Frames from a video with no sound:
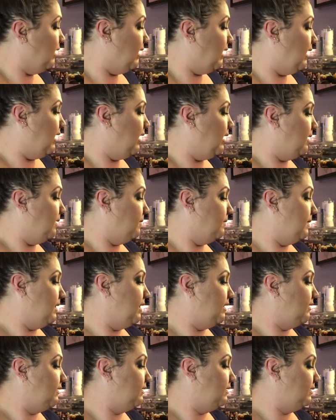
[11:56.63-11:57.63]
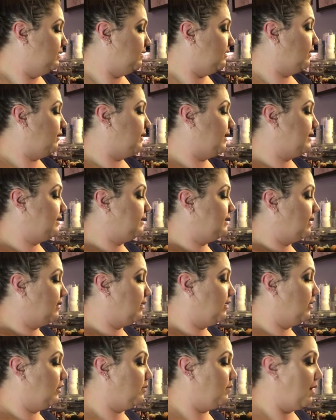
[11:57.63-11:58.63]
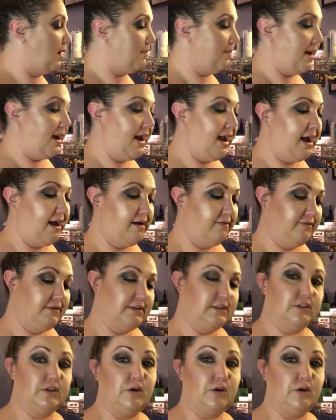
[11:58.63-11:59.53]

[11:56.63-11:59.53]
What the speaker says: Oh, that's not ColourPop. I have the